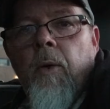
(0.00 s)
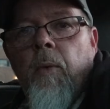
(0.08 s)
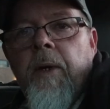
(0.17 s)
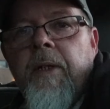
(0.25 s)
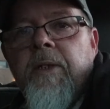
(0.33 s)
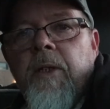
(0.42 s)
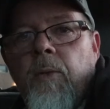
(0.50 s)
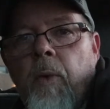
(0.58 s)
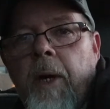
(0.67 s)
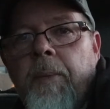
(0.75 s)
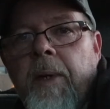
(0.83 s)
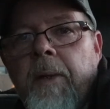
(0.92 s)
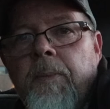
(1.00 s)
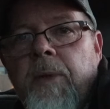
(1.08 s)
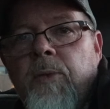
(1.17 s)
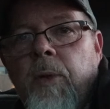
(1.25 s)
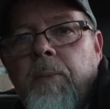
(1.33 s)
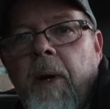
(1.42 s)
went into the webbing
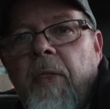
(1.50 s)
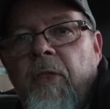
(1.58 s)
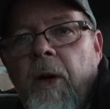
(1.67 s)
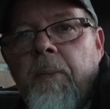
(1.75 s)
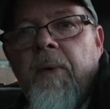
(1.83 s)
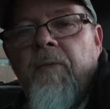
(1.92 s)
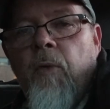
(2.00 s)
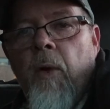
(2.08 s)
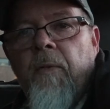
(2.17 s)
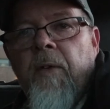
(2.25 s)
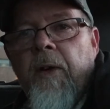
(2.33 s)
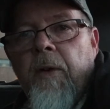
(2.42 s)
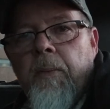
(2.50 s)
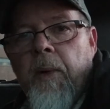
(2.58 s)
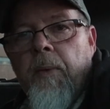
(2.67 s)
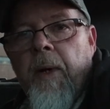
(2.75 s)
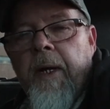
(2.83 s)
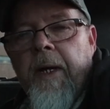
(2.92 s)
between my thumb and forefinger on
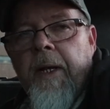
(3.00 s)
my right